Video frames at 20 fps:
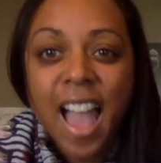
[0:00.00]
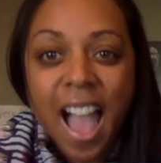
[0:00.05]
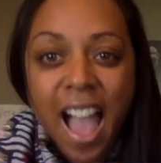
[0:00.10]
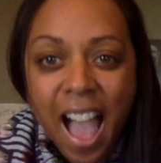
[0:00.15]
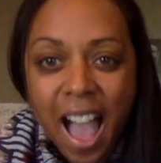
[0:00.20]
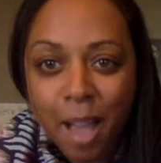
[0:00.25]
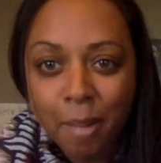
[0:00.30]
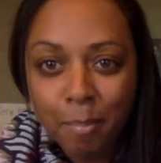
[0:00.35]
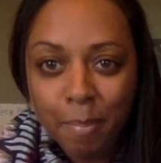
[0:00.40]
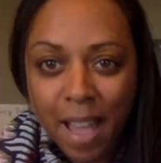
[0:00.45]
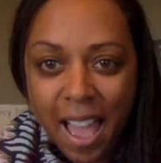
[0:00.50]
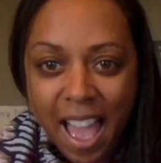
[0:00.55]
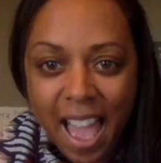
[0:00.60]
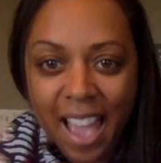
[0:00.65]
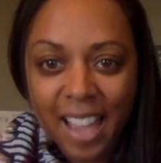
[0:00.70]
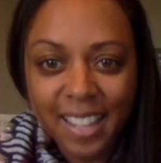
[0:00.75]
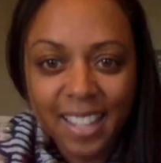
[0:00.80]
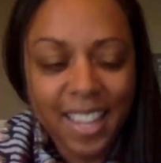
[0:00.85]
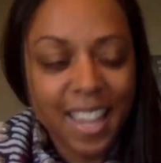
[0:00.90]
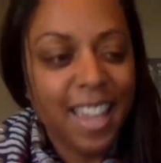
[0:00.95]
I'm
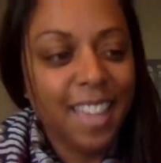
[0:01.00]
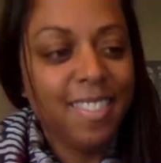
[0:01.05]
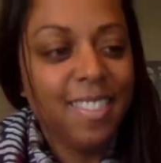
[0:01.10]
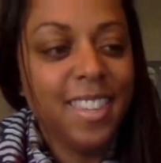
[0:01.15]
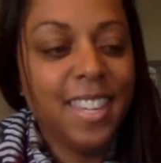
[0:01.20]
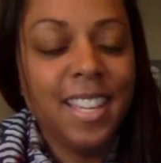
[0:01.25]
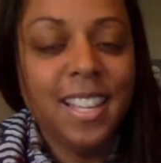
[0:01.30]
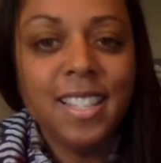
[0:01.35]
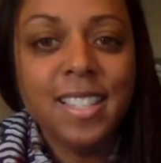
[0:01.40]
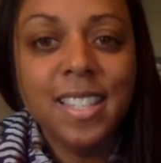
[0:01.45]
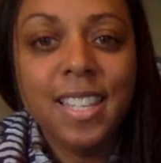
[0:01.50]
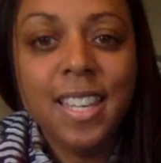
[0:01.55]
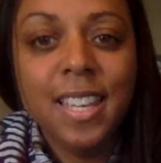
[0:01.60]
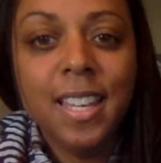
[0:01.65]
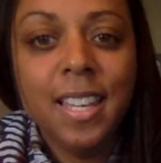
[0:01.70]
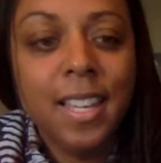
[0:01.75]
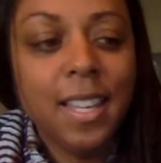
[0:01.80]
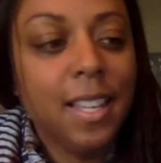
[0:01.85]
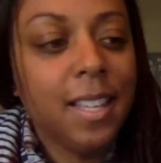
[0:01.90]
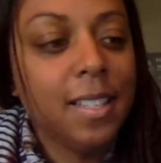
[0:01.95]
back, and this is
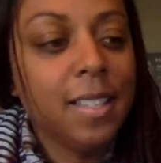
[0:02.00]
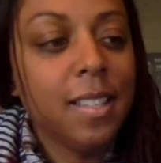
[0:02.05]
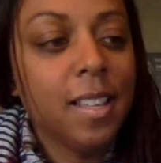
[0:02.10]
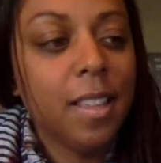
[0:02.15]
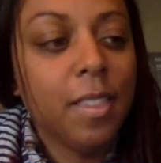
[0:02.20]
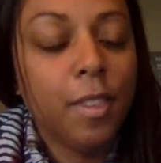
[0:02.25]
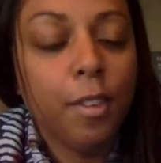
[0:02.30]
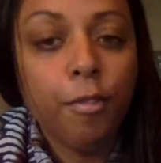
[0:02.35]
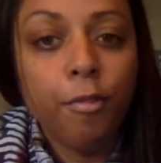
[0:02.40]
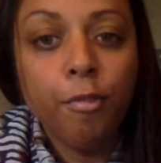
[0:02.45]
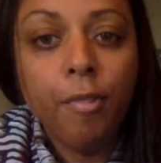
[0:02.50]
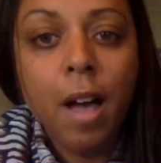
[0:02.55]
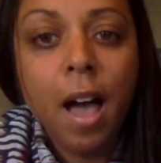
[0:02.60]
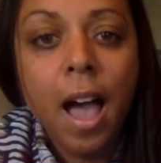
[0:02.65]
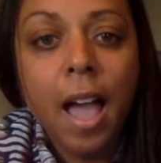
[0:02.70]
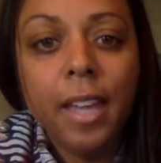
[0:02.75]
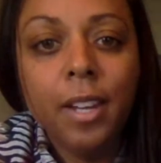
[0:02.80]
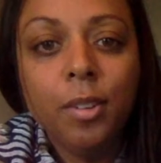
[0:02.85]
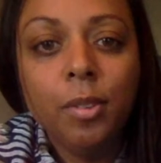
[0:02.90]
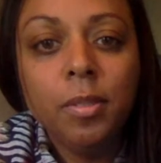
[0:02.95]
the
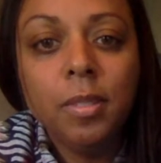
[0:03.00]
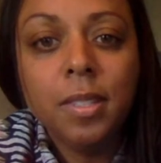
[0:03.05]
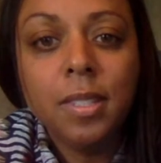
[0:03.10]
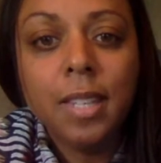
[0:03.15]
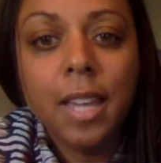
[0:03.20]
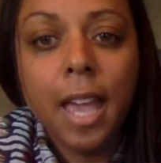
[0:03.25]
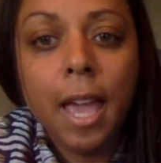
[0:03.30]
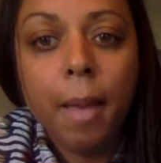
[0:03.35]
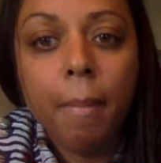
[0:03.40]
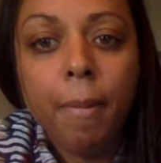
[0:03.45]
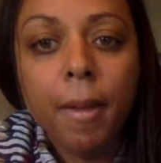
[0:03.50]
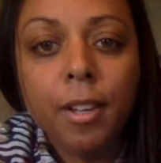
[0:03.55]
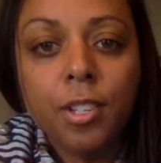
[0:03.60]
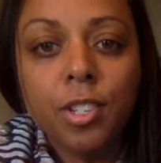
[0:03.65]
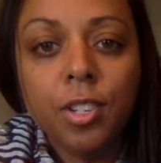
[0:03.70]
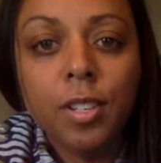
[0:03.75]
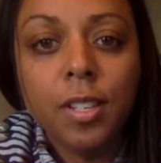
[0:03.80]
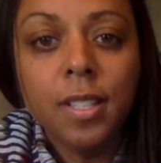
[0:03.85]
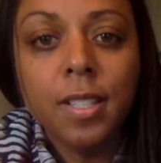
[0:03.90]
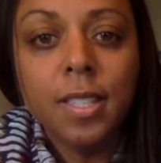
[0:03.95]
final step. As you
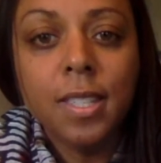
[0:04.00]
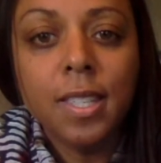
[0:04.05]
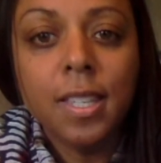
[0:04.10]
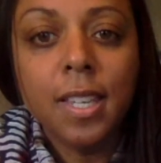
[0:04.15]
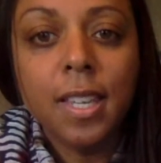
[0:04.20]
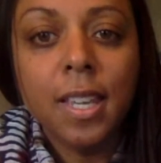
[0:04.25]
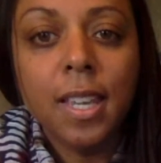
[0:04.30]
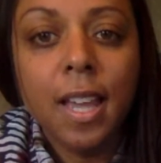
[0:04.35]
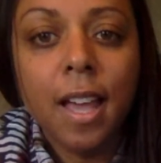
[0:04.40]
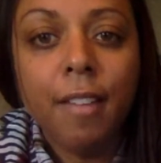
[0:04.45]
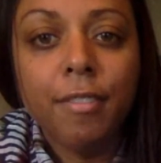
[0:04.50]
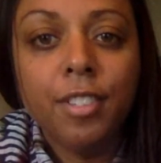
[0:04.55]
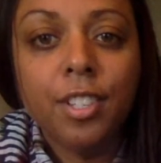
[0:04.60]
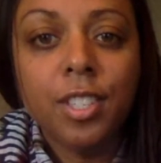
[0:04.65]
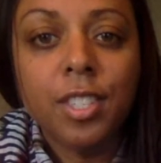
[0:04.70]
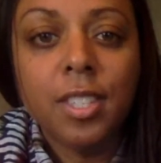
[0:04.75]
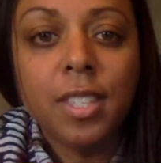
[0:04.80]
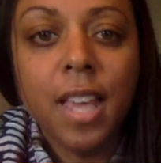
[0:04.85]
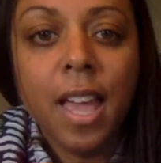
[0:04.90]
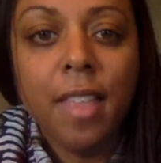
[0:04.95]
can see, I've just
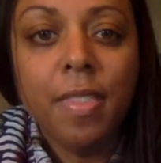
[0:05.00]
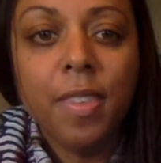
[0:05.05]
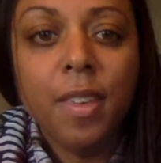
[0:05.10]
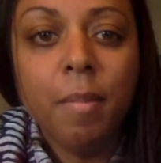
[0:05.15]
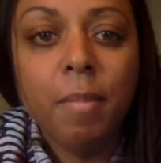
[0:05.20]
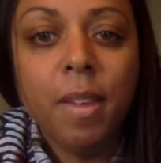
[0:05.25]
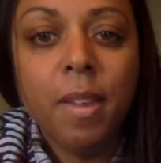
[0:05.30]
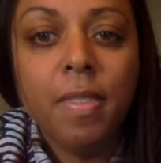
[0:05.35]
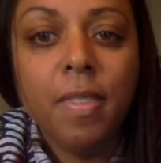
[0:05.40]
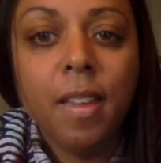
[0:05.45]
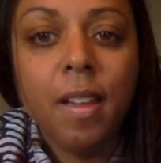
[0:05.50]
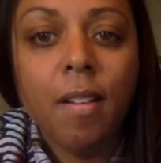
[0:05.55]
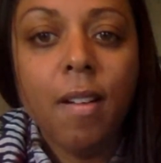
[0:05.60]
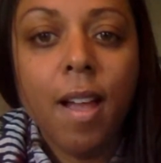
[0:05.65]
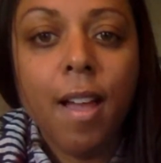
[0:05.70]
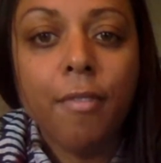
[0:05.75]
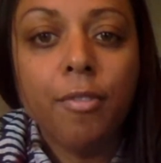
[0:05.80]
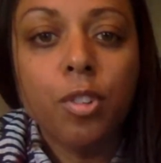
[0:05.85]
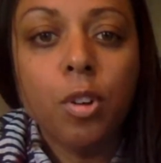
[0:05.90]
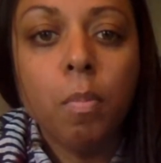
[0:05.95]
set them in there
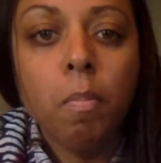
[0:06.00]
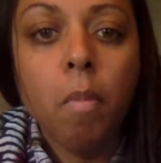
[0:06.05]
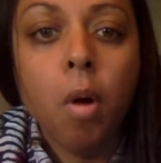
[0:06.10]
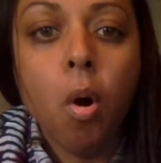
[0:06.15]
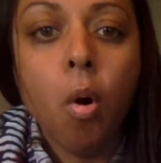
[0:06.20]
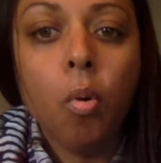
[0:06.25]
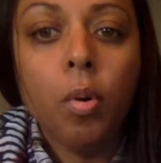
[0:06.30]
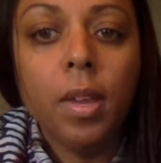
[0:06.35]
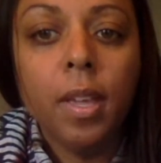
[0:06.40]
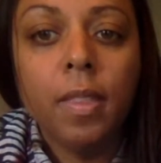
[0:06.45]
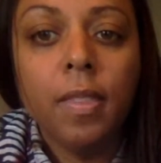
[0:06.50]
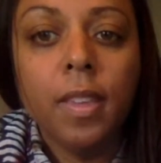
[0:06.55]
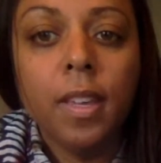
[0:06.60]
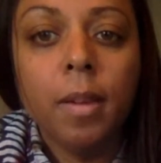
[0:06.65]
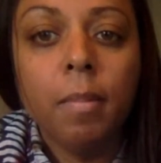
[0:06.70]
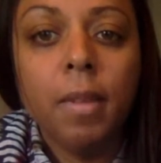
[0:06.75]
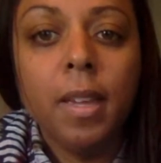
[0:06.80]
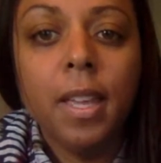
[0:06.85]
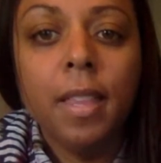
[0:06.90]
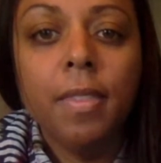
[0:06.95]
after molding them
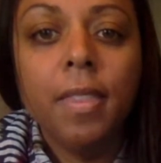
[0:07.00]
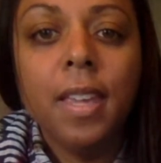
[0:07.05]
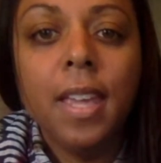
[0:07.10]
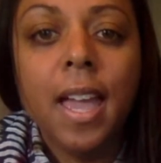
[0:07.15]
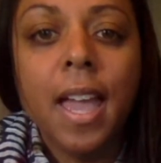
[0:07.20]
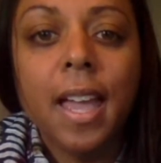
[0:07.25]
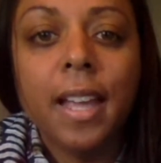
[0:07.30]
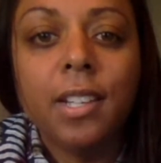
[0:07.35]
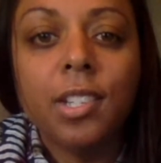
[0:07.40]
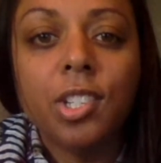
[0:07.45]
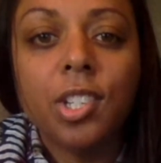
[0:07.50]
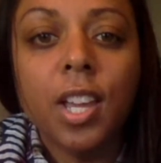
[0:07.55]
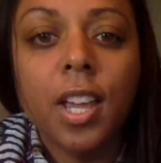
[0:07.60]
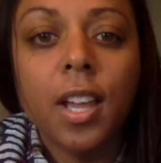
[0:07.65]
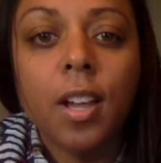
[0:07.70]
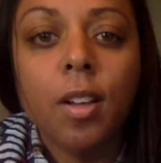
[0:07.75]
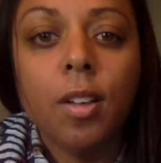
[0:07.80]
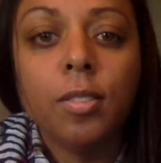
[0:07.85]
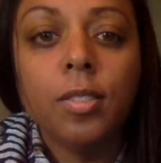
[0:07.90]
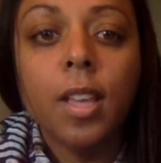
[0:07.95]
in the
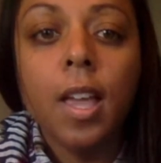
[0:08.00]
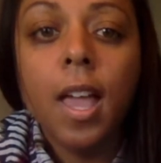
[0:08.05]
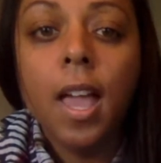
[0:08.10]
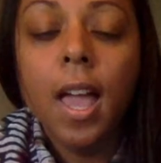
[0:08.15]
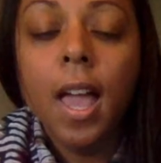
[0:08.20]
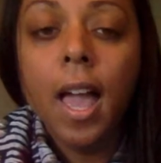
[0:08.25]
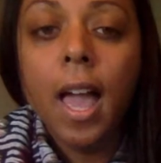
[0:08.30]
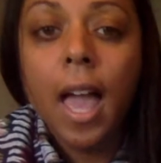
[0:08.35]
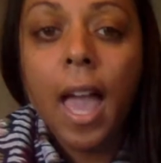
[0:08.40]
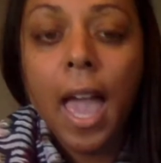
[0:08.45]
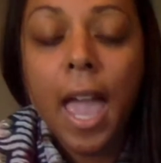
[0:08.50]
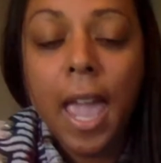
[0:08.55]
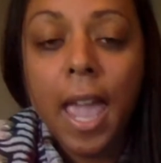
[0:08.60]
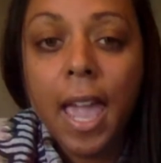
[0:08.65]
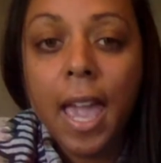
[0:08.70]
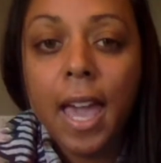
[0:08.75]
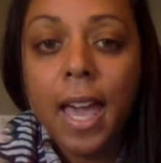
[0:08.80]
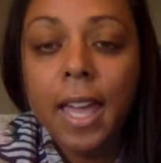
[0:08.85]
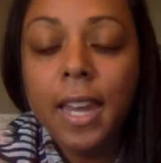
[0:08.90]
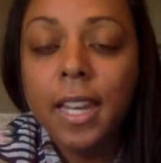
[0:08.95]
eggshells,
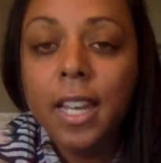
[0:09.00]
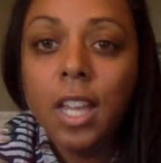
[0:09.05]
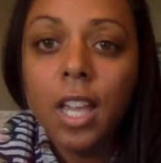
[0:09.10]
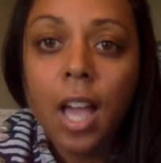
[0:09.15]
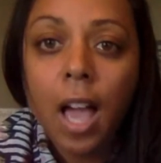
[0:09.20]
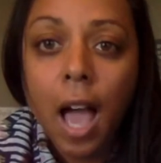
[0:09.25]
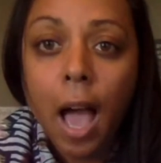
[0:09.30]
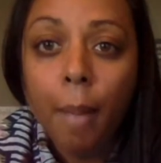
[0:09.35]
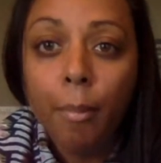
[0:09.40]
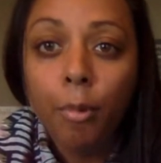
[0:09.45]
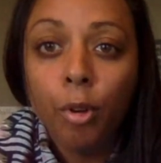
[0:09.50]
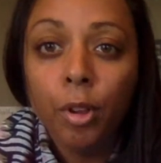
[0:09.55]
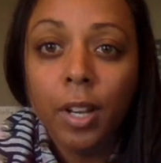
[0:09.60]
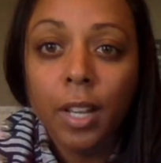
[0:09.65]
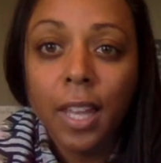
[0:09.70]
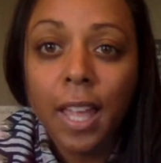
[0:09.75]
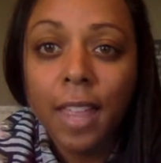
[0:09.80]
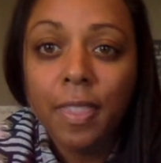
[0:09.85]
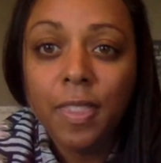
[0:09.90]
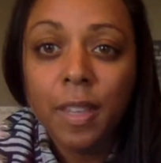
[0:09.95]
and I'm going to
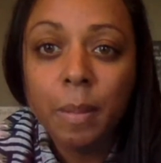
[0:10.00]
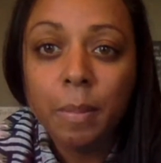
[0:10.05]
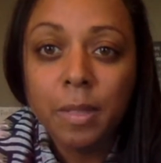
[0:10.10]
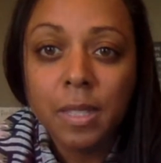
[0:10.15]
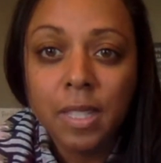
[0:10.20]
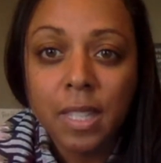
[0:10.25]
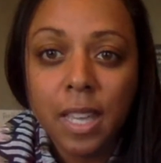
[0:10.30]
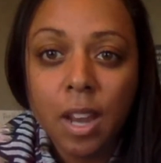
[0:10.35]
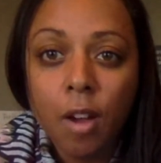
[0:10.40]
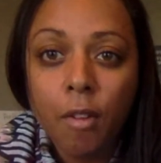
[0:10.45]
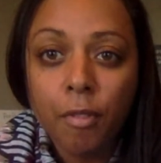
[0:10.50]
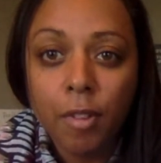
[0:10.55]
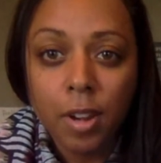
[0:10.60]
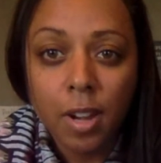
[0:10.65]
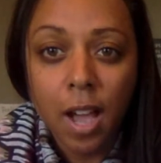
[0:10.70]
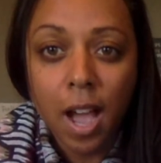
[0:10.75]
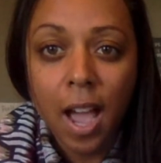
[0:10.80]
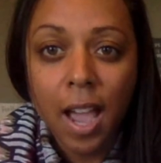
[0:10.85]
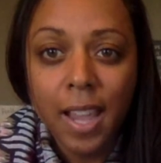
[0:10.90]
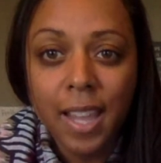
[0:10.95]
let them sit
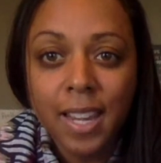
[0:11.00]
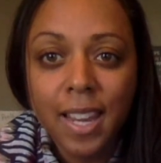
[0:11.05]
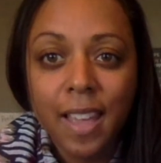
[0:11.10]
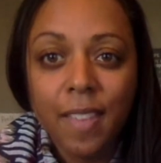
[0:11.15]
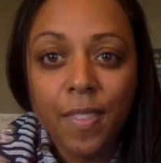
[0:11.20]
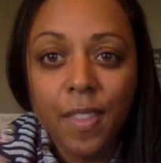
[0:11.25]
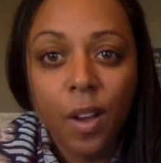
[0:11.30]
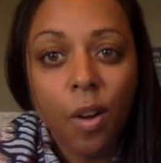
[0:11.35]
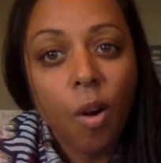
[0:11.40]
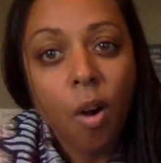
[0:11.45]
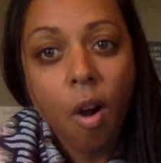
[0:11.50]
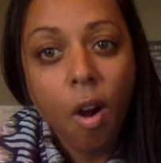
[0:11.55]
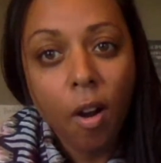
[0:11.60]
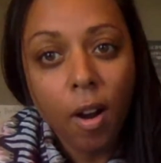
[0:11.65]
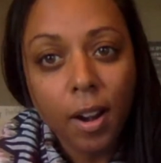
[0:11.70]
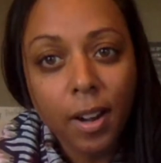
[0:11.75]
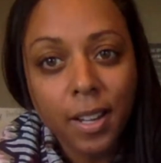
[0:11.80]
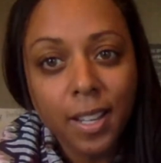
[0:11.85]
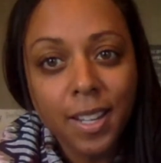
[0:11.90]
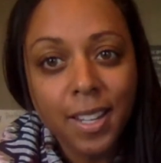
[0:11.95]
overnight and they'll
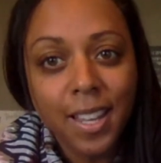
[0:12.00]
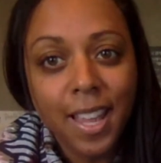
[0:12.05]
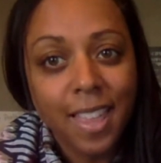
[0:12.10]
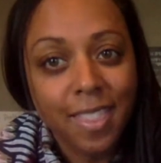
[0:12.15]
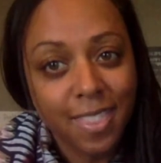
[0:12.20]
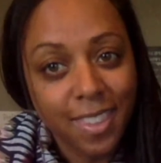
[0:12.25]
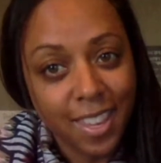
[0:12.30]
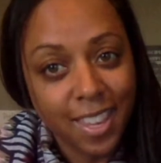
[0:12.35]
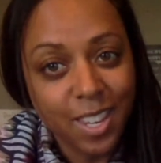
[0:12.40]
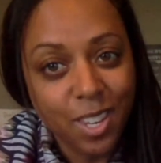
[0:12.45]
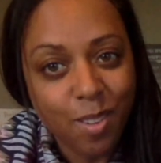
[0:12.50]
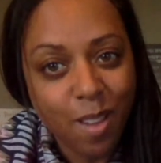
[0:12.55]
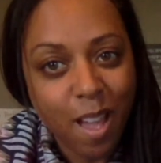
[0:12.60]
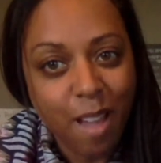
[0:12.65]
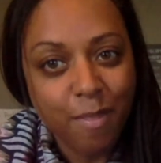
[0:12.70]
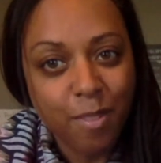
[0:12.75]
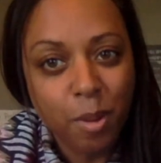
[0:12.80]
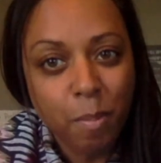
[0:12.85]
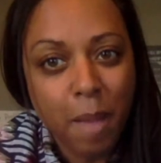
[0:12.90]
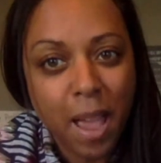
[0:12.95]
harden, and then you have
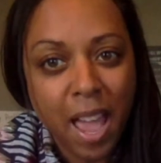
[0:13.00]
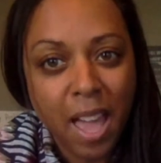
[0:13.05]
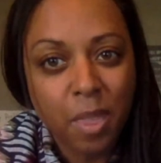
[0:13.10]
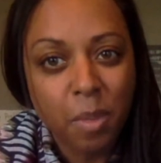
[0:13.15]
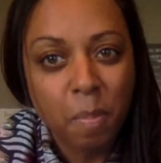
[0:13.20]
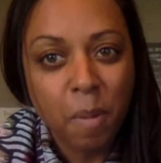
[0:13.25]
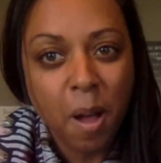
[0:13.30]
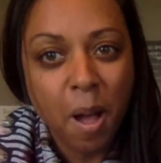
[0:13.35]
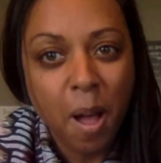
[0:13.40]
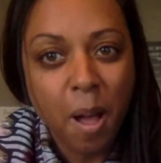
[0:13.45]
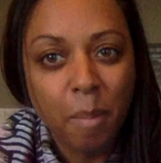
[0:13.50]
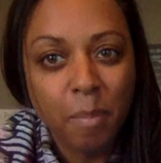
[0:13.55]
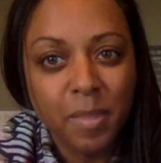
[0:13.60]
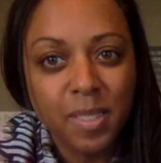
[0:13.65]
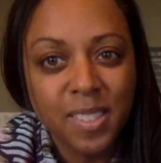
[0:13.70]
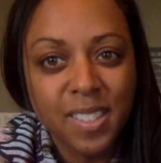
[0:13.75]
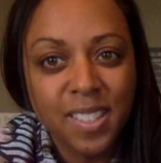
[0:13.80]
your bath bombs.